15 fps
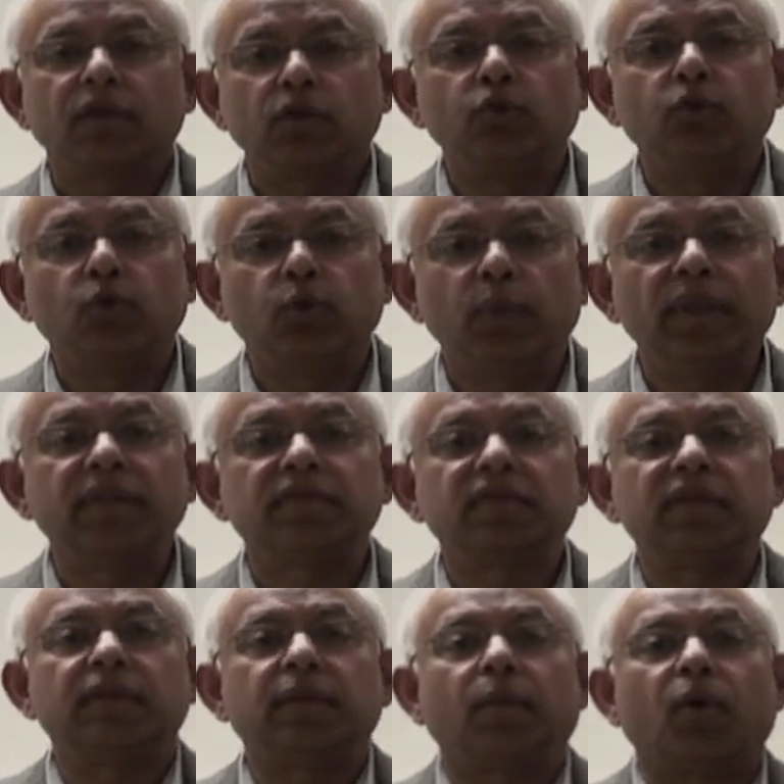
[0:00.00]
you will
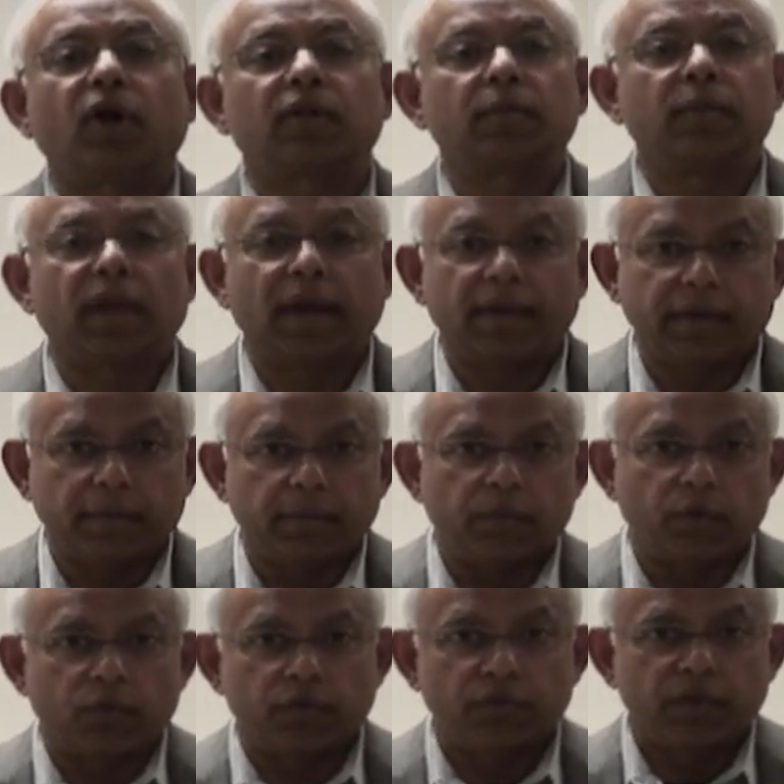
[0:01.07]
see the bottom line
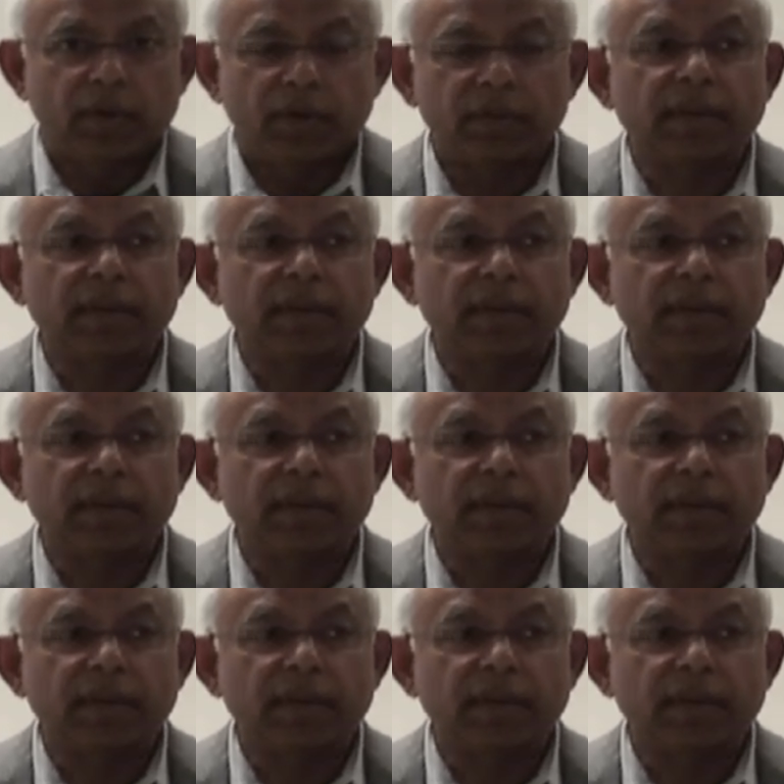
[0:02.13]
improve.